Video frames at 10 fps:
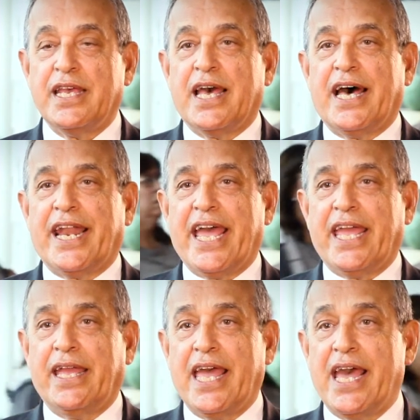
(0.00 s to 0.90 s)
and I
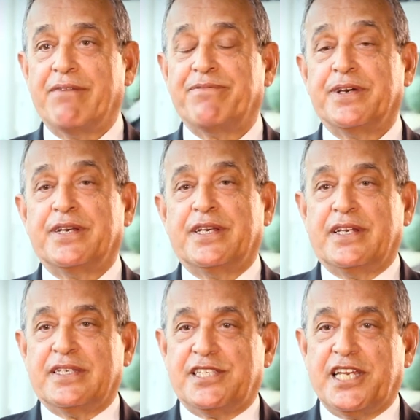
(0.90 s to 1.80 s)
have
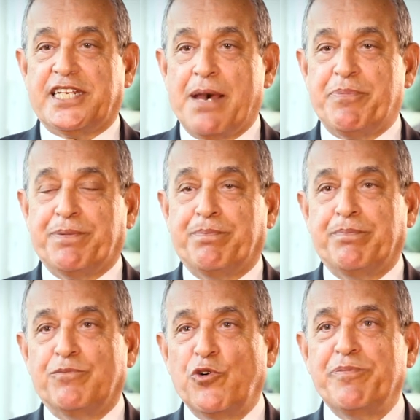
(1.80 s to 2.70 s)
set up a
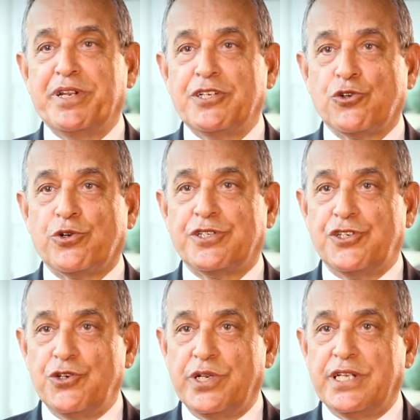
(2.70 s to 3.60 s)
movement disorders
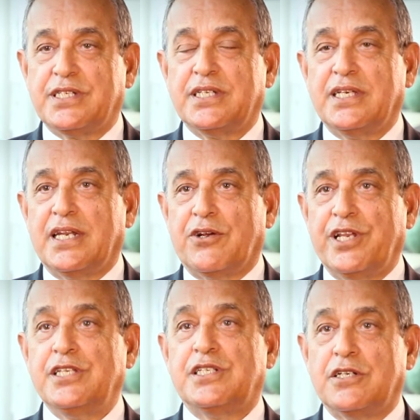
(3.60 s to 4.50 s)
unit in our
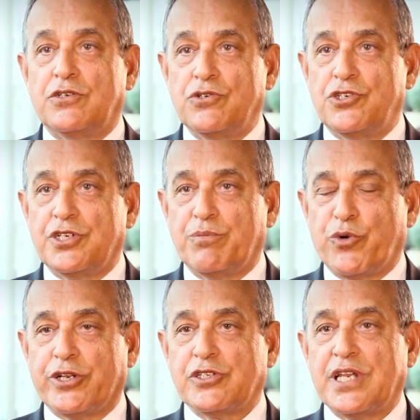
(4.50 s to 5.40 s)
institution in
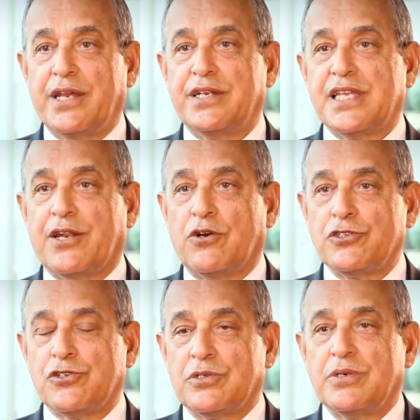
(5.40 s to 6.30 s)
Buenos Aires and
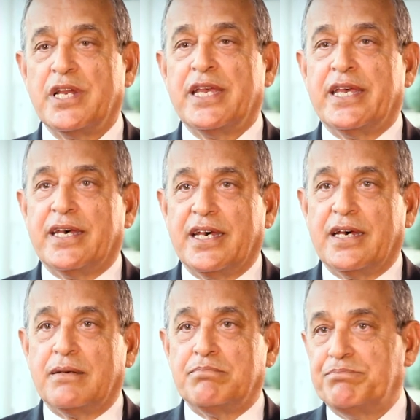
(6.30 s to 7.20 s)
also
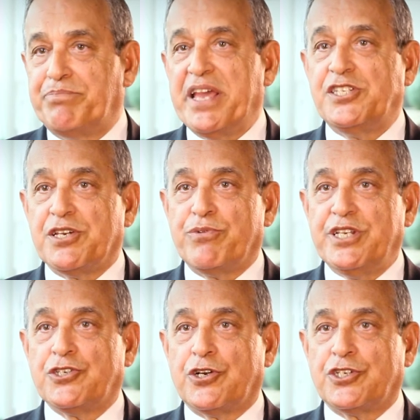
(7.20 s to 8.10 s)
a basic
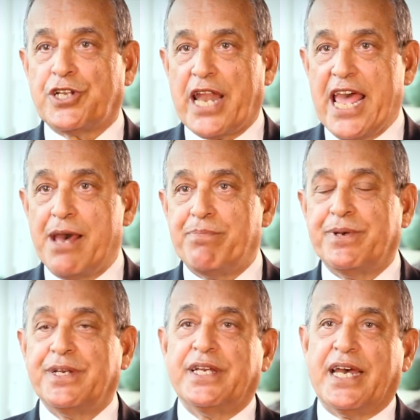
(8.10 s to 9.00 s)
research lab
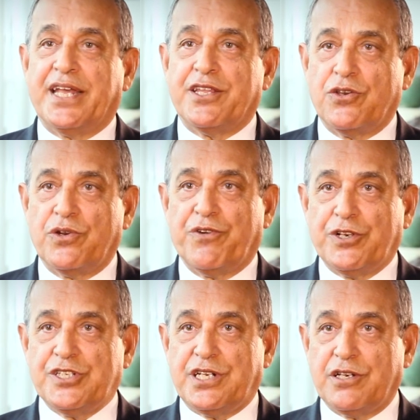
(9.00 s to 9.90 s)
at the
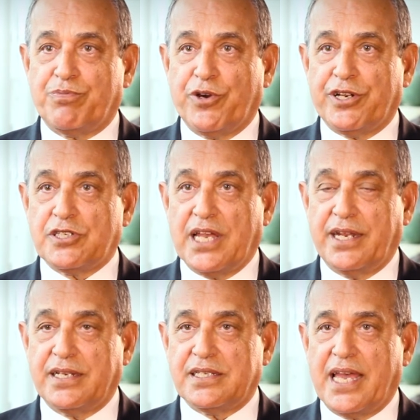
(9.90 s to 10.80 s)
University of Buenos
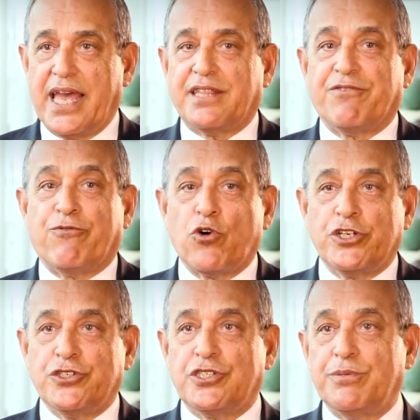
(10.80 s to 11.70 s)
Aires. I had the
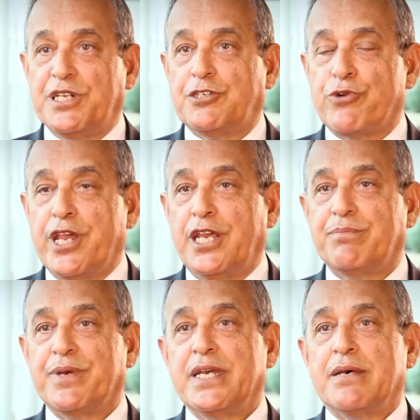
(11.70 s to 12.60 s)
fortune to be trained
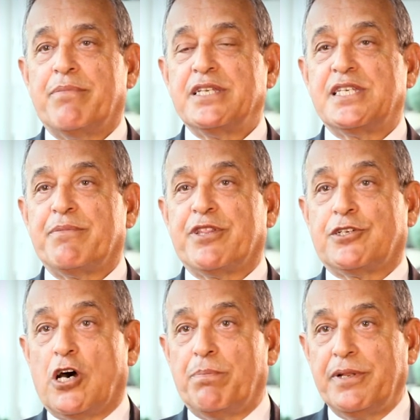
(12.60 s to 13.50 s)
by some of the
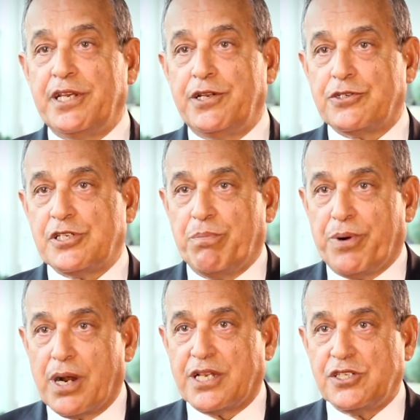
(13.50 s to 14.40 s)
top leaders in
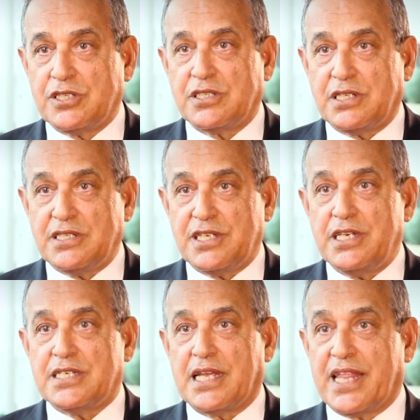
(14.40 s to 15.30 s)
Parkinson's
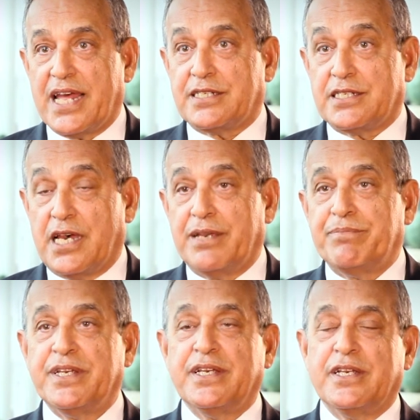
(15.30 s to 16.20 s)
disease at that
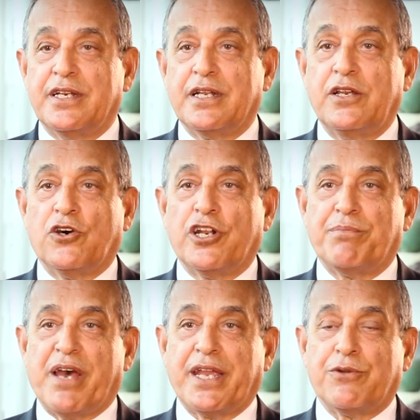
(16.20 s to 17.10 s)
time, early on in
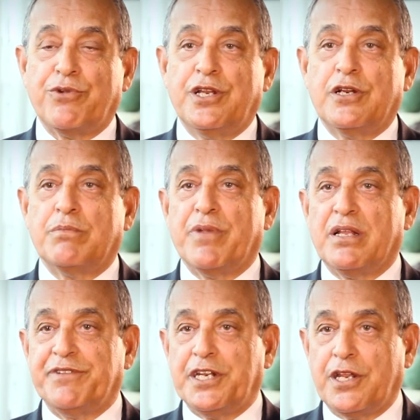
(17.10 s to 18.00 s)
my career,
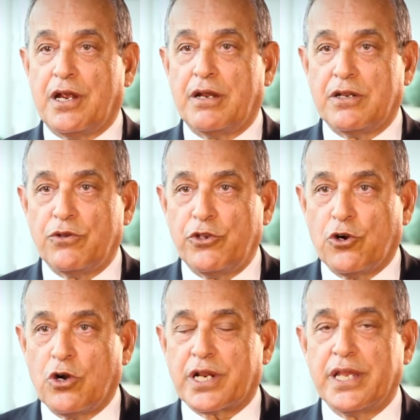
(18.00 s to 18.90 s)
Melvin Yard in New
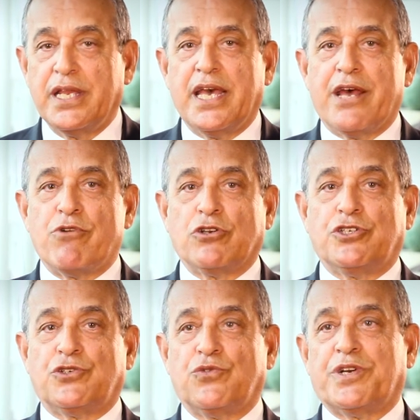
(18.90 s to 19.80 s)
York and
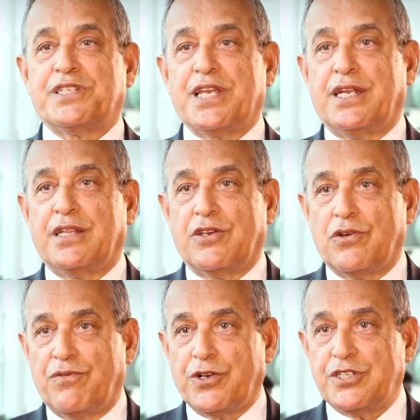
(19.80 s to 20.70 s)
Roger Duvoisin in the
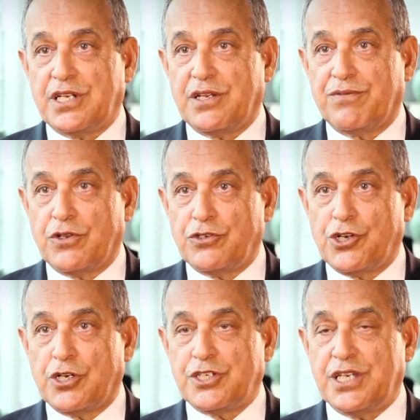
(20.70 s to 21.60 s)
University of New
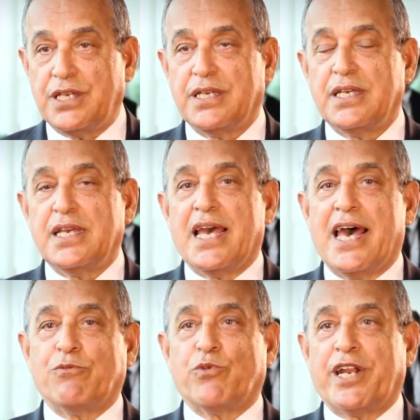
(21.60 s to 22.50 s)
Jersey.
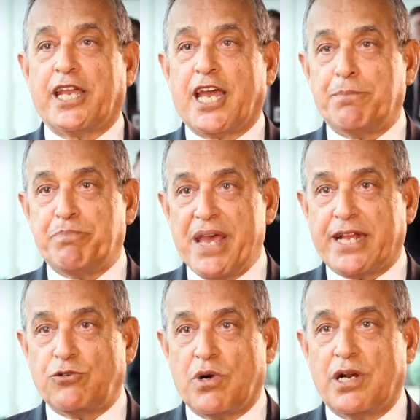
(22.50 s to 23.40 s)
And when I got
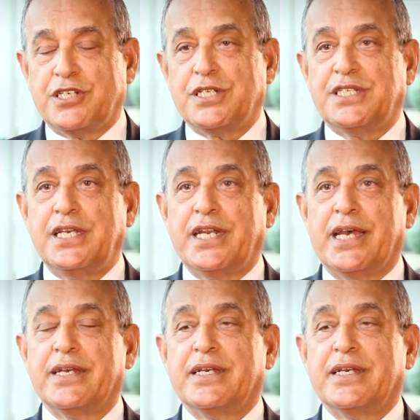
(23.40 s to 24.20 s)
back to Argentina,